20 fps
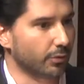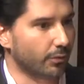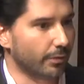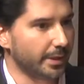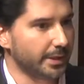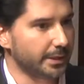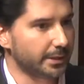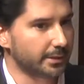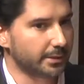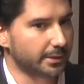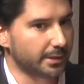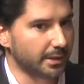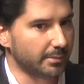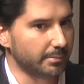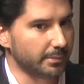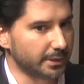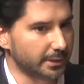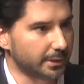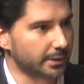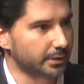innovation
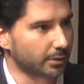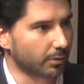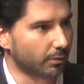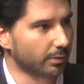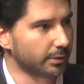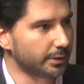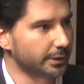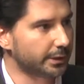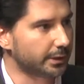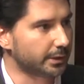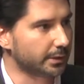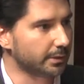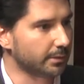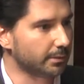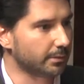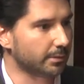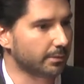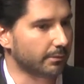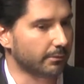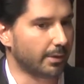team is the
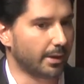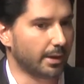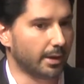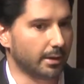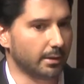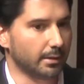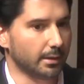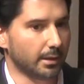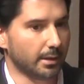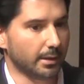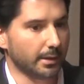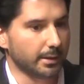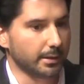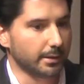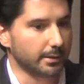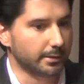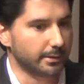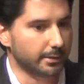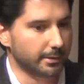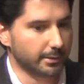solution, while
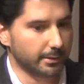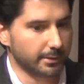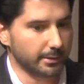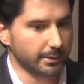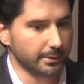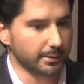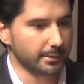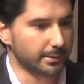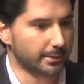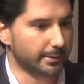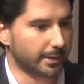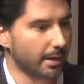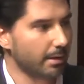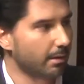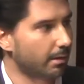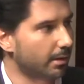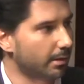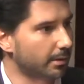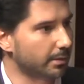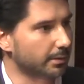
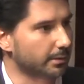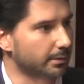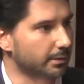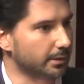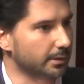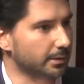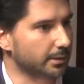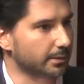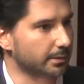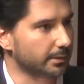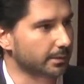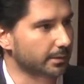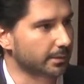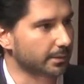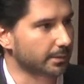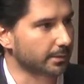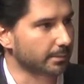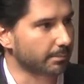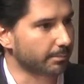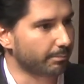they are the
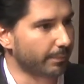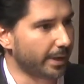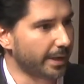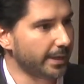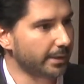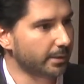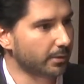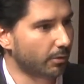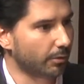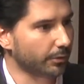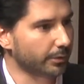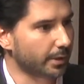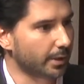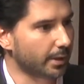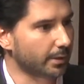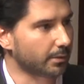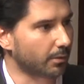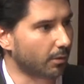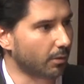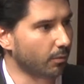main
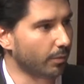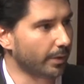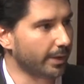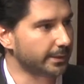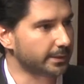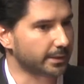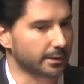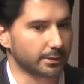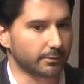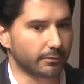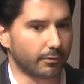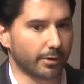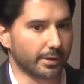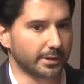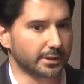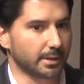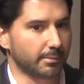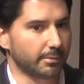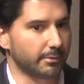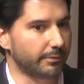contact always. And for
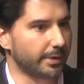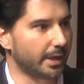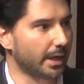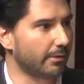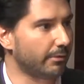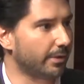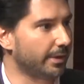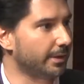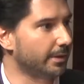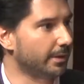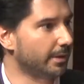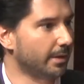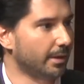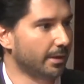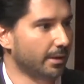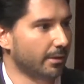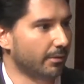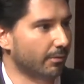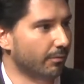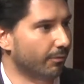example, we have a
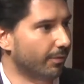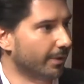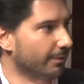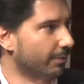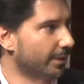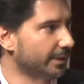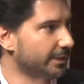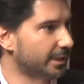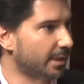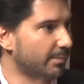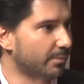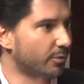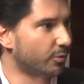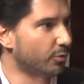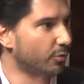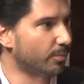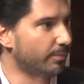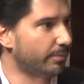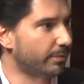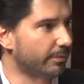WhatsApp
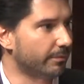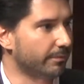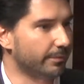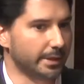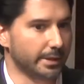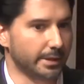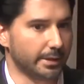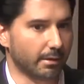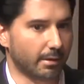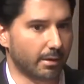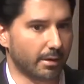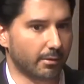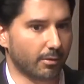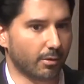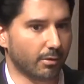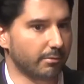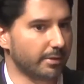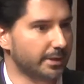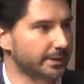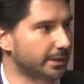group. We are
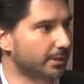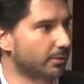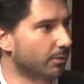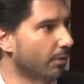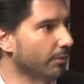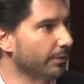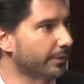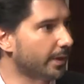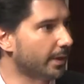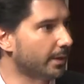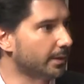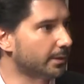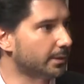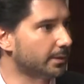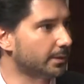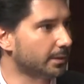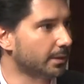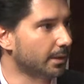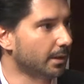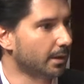always in
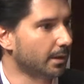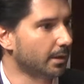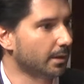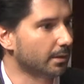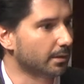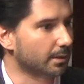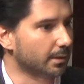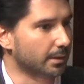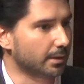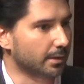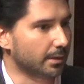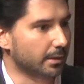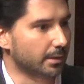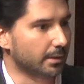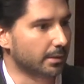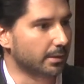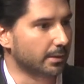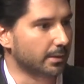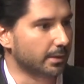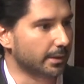contact.
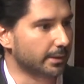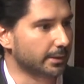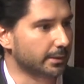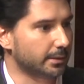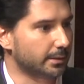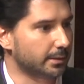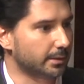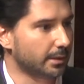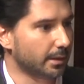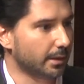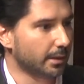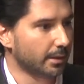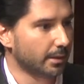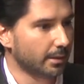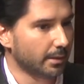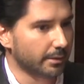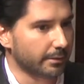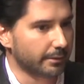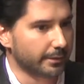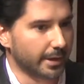And
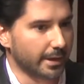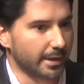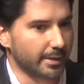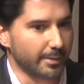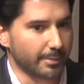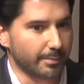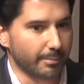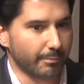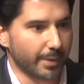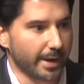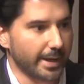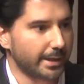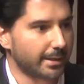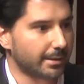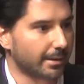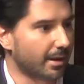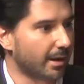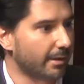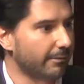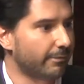they
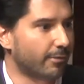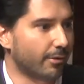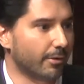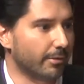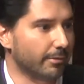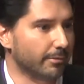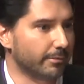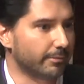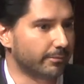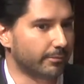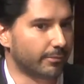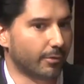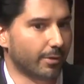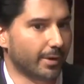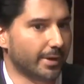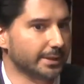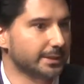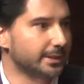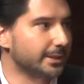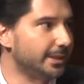make life
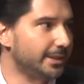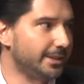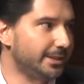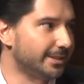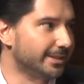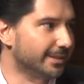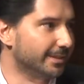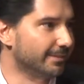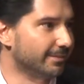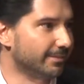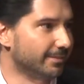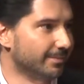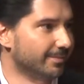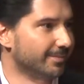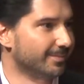for us easier.